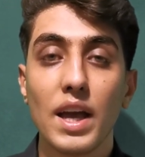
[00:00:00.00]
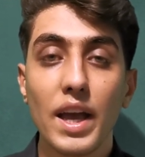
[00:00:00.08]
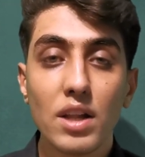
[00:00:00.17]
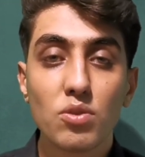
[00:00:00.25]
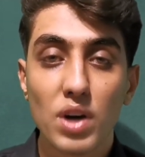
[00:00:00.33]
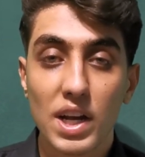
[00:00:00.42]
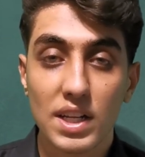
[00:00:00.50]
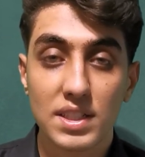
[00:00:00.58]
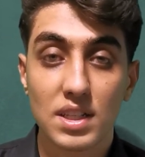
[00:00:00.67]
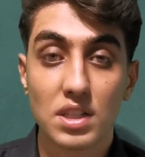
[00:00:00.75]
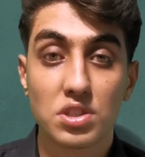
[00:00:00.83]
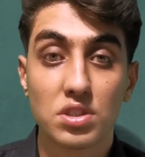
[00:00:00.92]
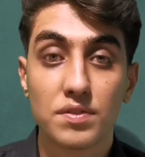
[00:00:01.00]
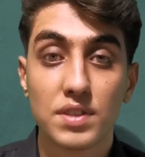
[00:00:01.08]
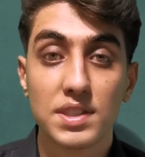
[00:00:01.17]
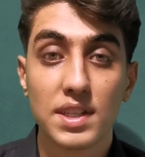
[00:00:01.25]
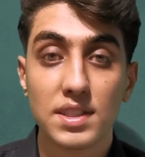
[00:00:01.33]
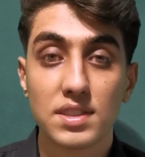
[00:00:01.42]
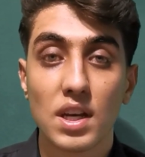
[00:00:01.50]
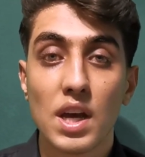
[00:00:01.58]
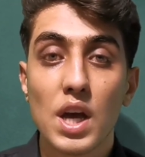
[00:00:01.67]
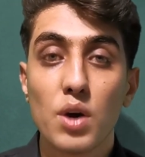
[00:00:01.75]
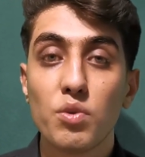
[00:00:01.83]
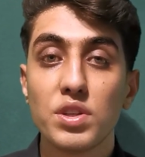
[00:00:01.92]
and writing section of the test,
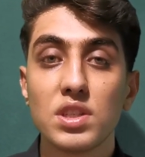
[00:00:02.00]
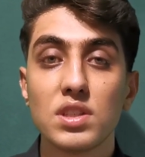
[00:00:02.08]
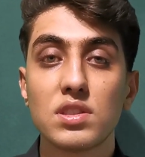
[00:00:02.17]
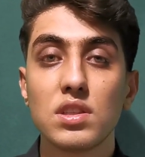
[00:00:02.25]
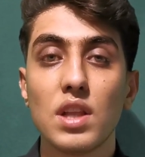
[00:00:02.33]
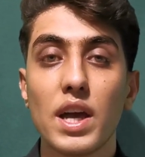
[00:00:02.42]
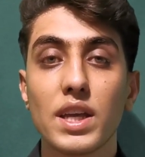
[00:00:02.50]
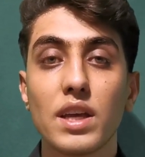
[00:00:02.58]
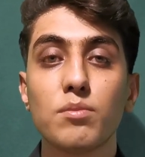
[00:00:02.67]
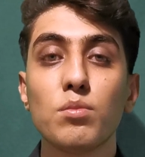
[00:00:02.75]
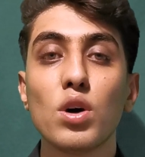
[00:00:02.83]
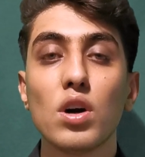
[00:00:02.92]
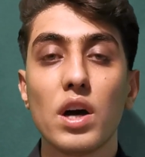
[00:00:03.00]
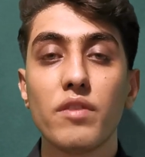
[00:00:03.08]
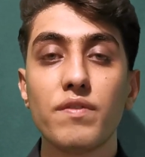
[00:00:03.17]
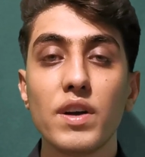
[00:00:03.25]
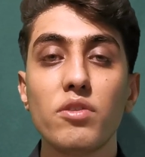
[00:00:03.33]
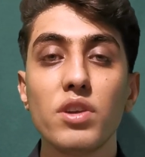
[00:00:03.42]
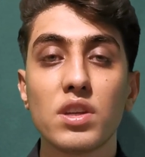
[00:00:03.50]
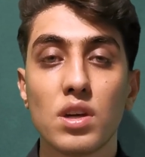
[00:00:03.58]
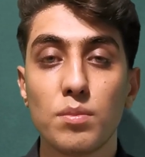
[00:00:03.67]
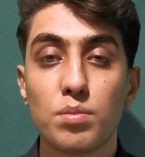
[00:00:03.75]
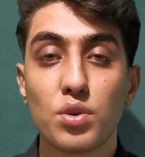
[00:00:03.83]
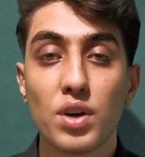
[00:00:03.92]
which is like a very
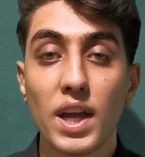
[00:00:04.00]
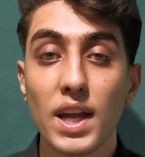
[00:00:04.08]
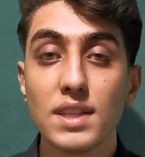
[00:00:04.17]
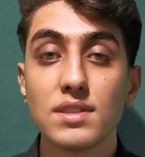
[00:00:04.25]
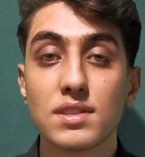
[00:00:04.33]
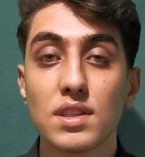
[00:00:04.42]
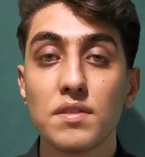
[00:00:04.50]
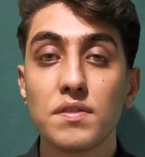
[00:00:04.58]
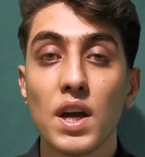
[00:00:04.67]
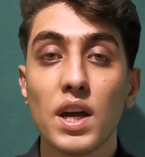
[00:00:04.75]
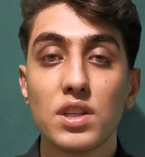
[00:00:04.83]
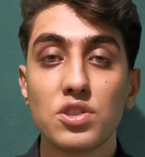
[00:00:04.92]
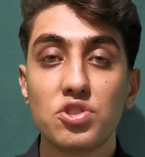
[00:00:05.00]
comprehensive